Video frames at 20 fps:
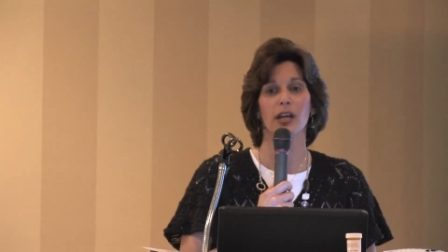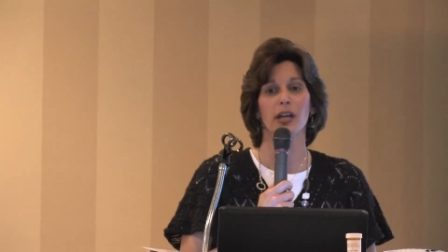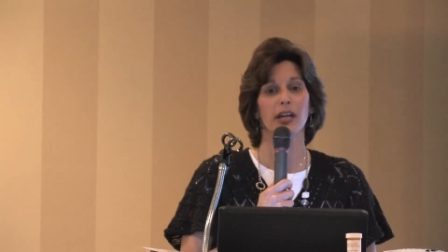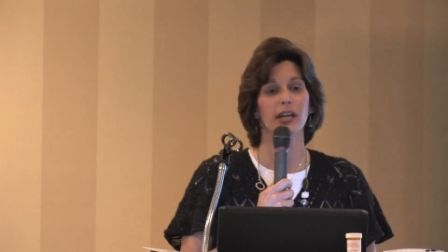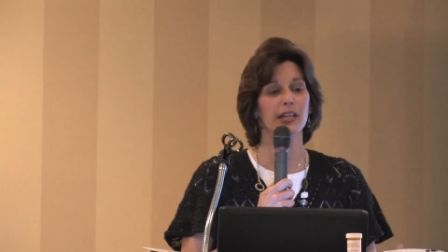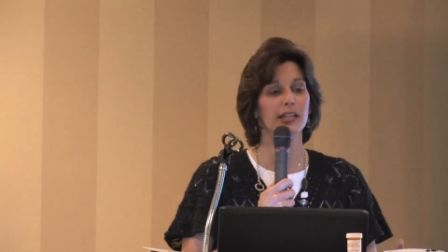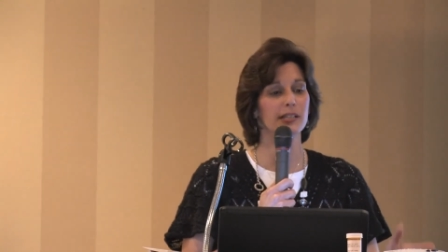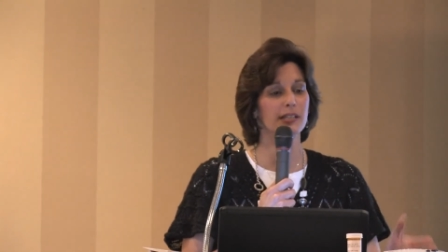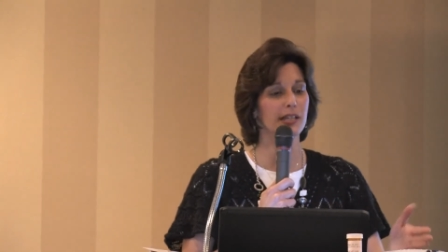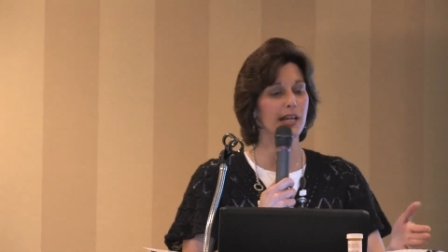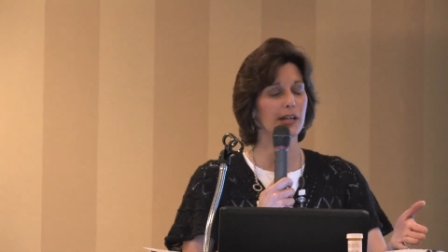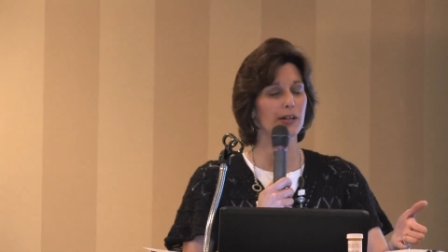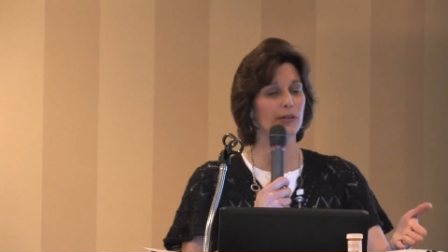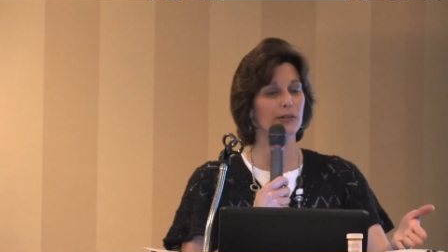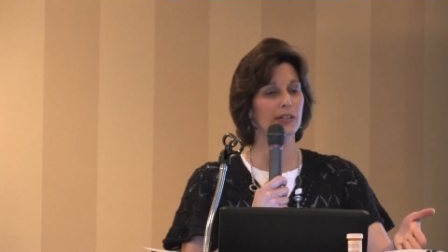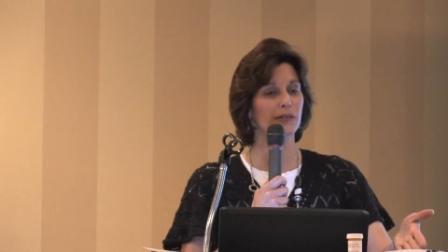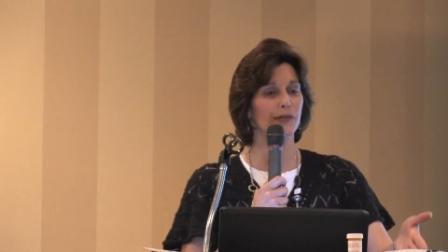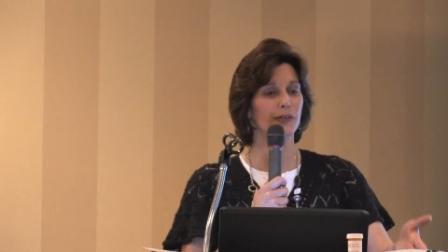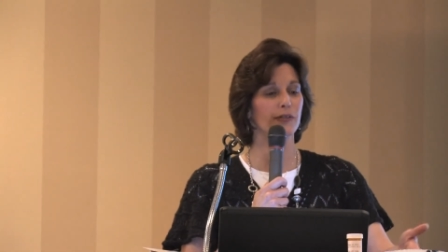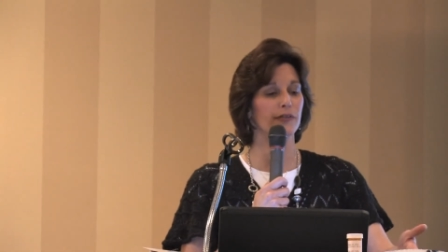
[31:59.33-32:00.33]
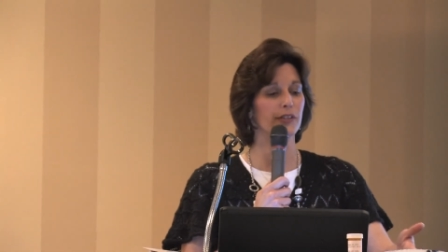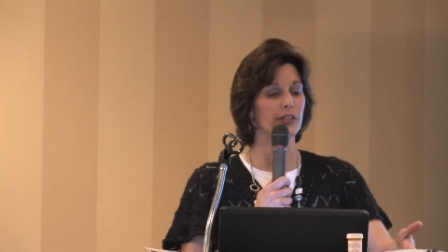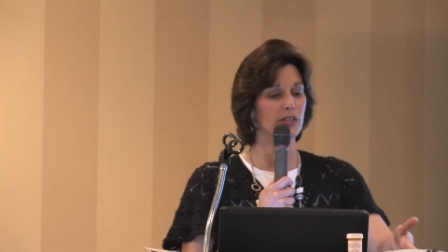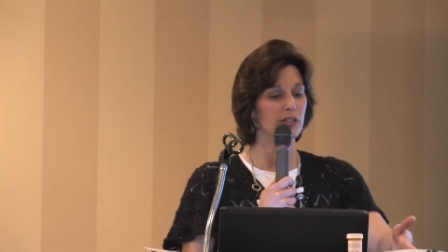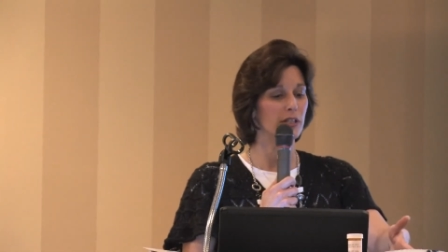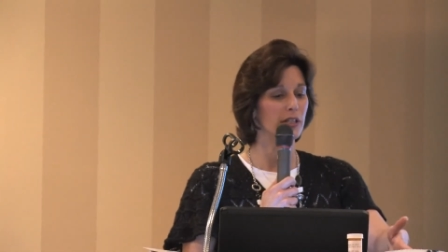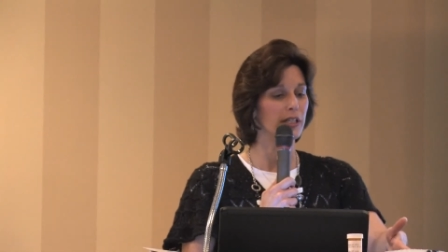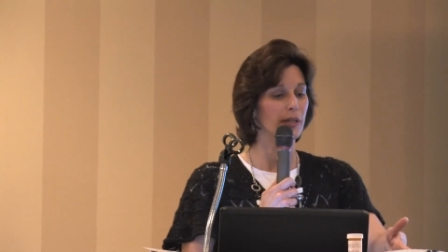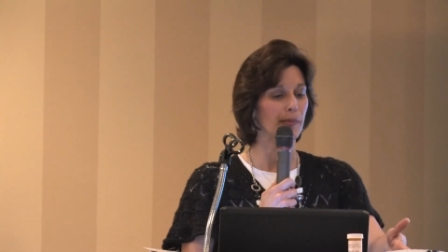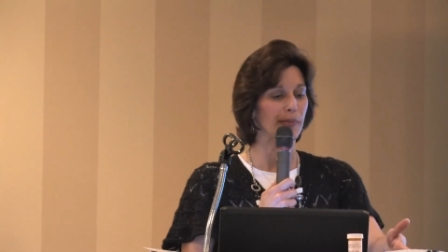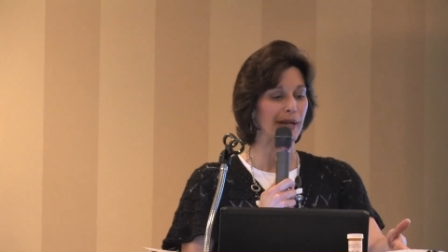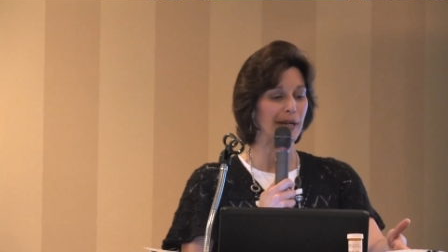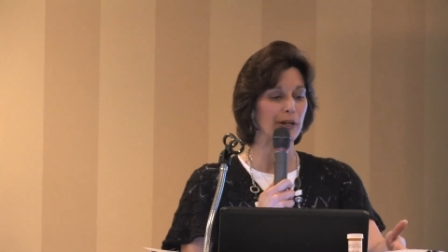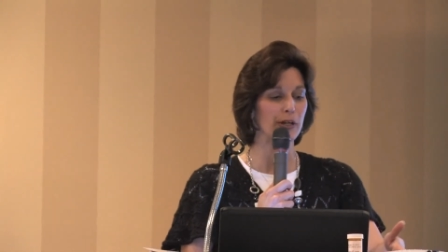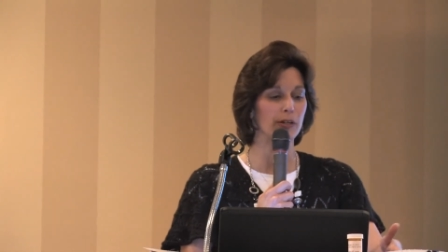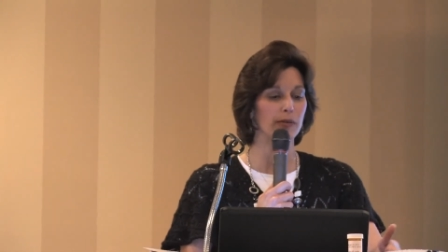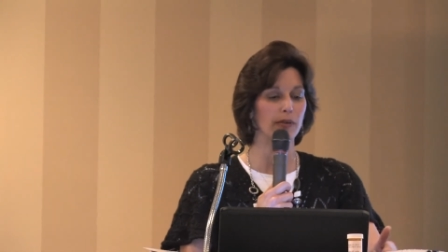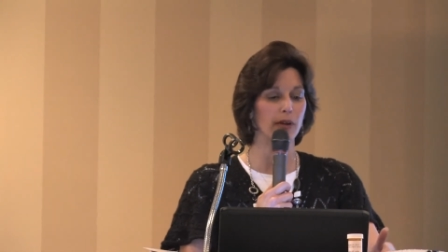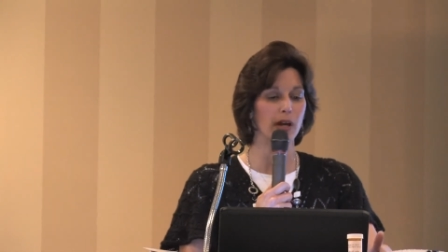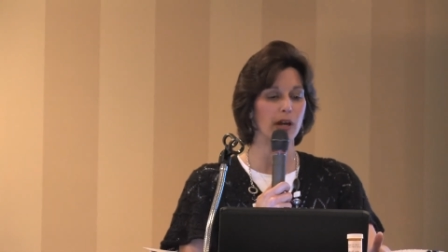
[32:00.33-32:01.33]
And it's not only for visually
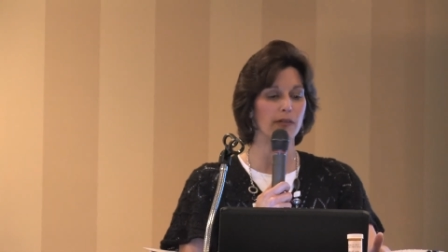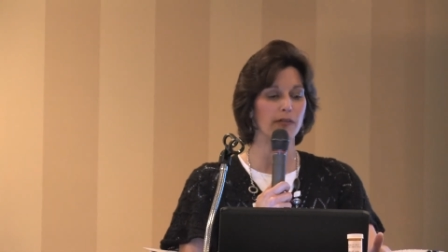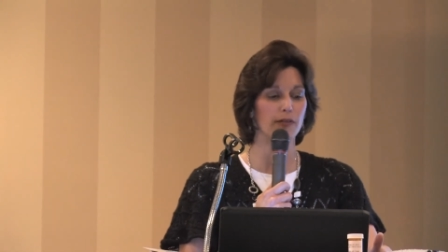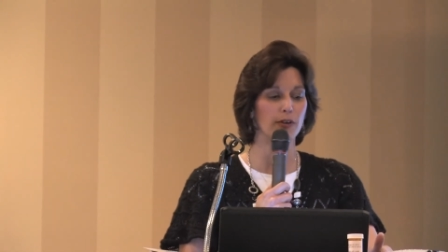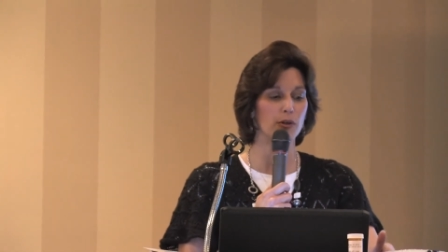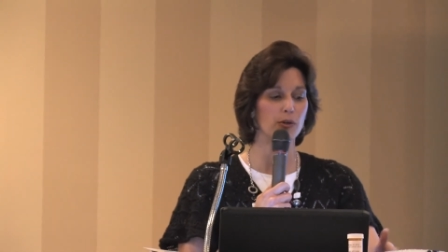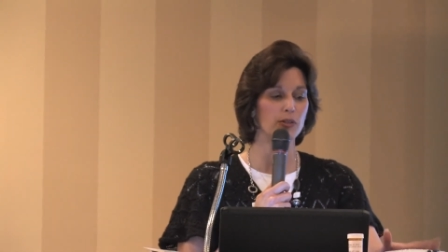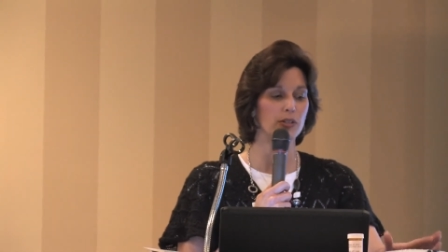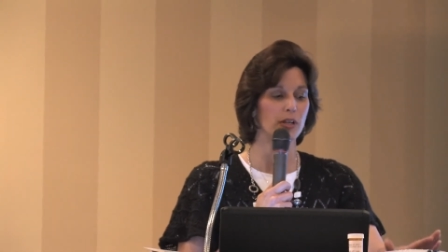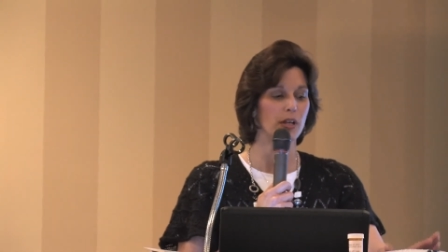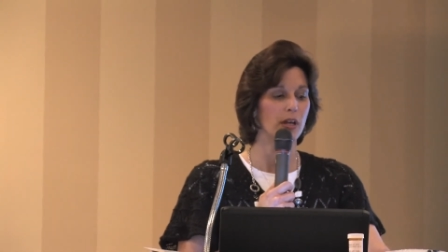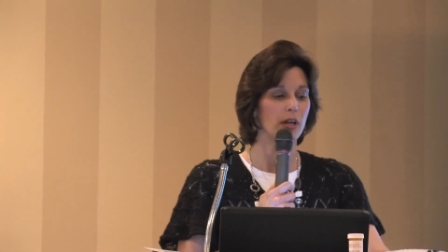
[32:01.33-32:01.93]
impaired folks.